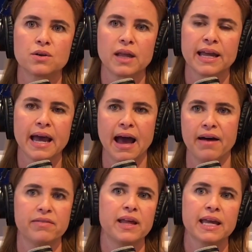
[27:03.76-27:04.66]

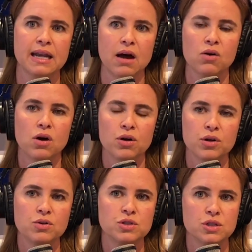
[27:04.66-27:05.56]
have like an alcohol
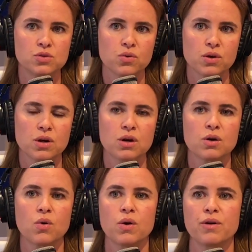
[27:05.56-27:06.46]
use
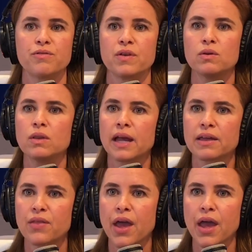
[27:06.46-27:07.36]
disorder or feel
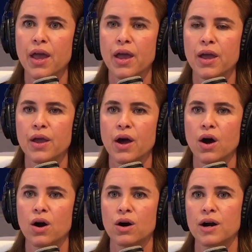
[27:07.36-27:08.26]
like they
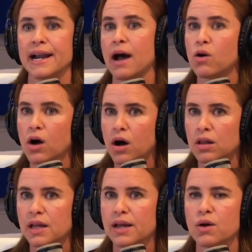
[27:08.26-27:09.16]
are an
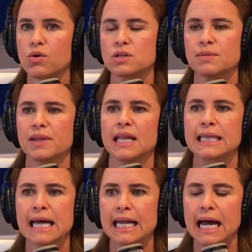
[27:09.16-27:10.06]
alcoholic or something
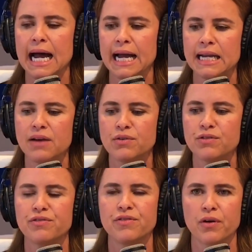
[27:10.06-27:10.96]
like that. I never
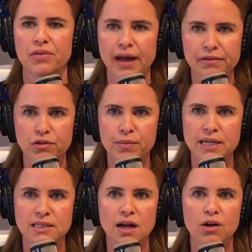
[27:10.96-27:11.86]
felt that for
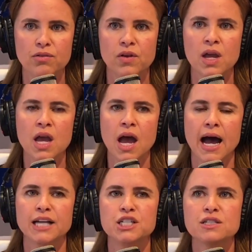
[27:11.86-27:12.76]
myself.
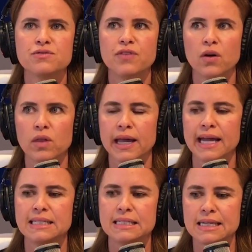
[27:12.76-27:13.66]
I just felt like
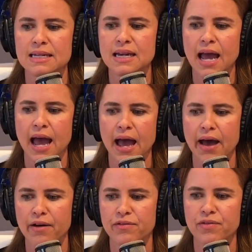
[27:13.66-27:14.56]
I didn't
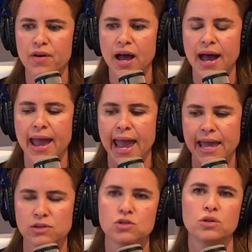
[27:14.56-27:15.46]
have a
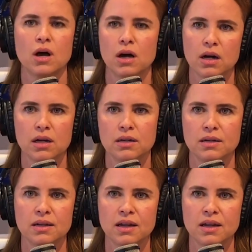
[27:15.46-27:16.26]
handle on